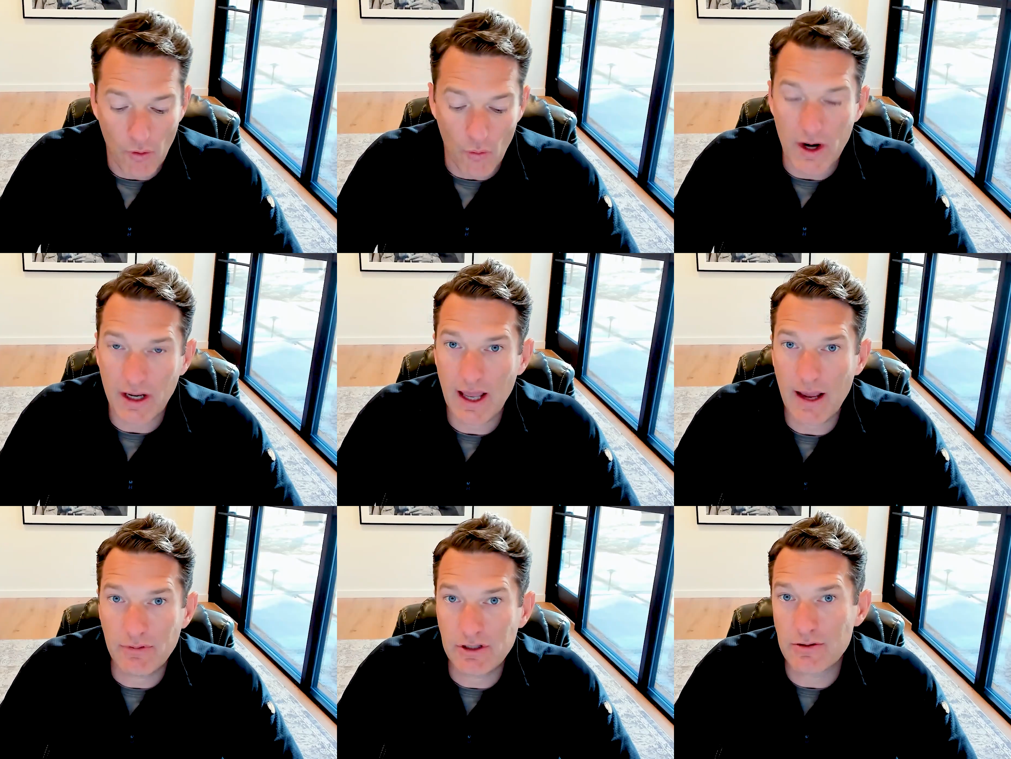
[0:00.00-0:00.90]
When it
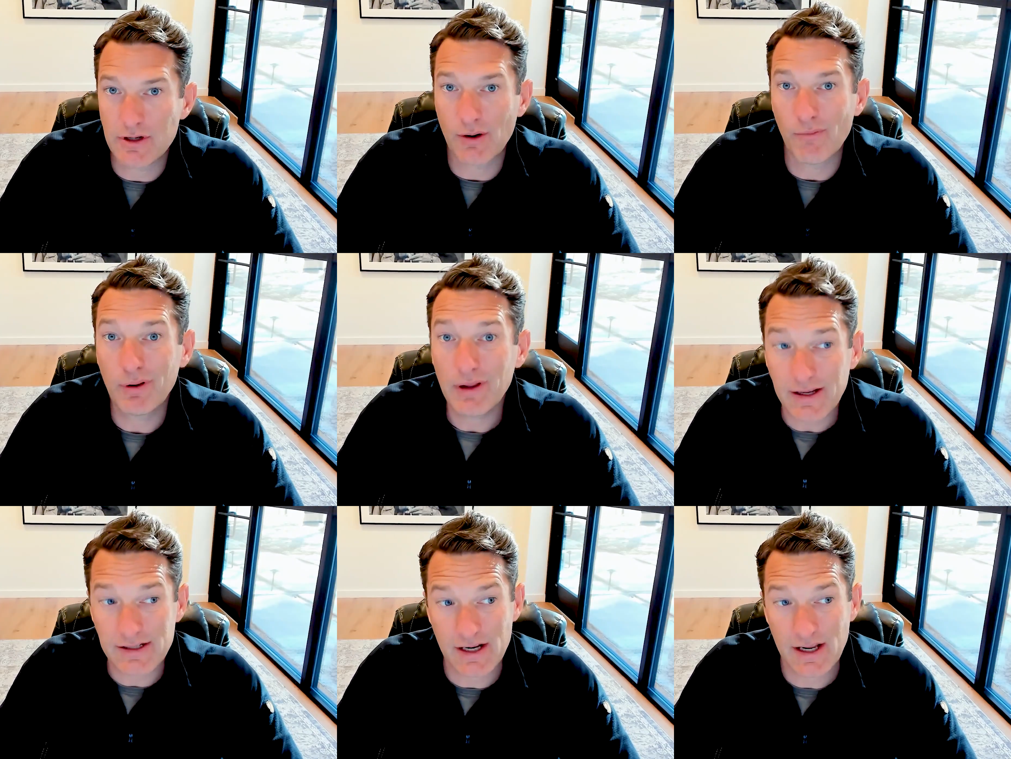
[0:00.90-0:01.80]
came to the
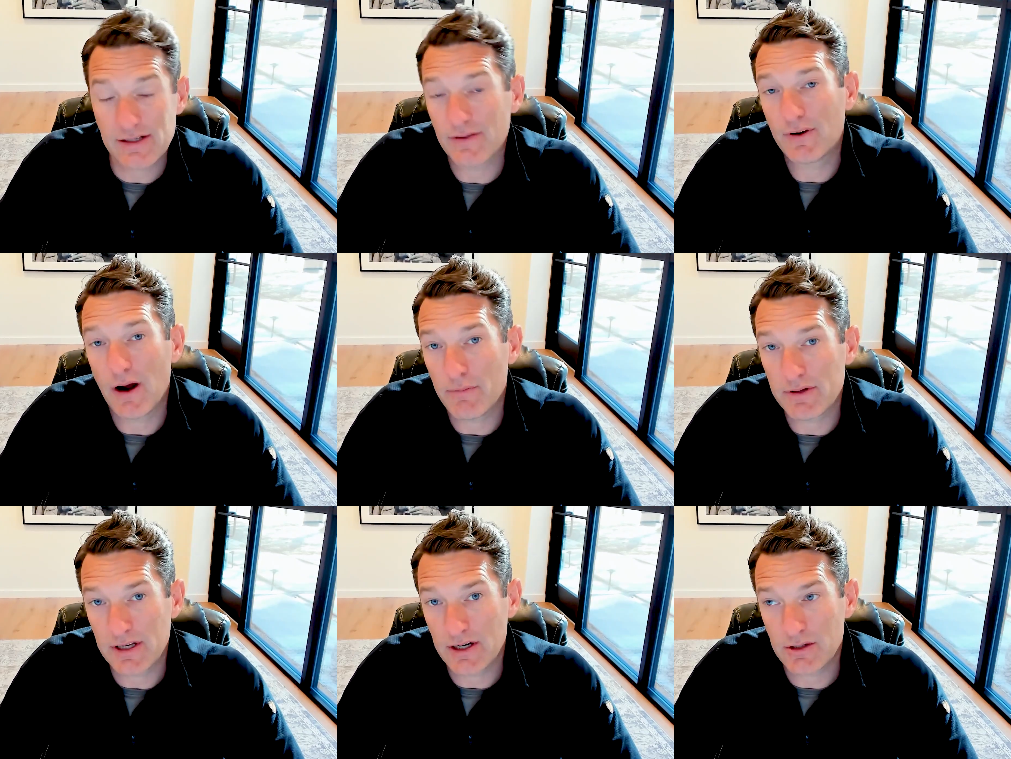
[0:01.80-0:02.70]
complexities of
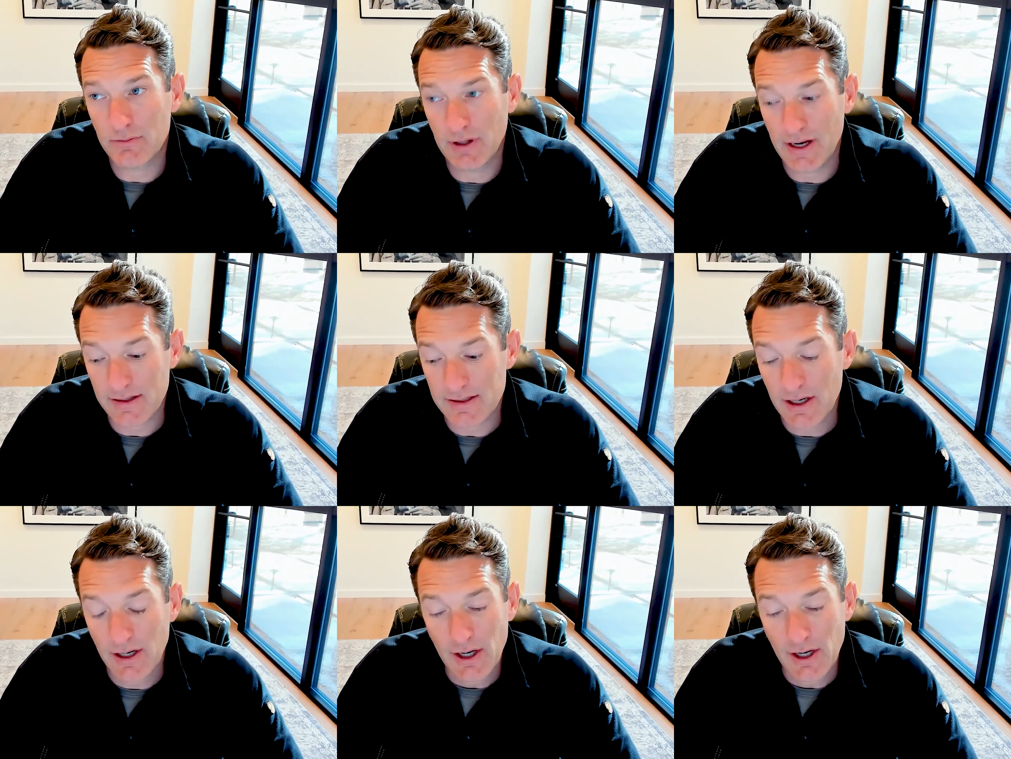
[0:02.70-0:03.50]
compensation plans,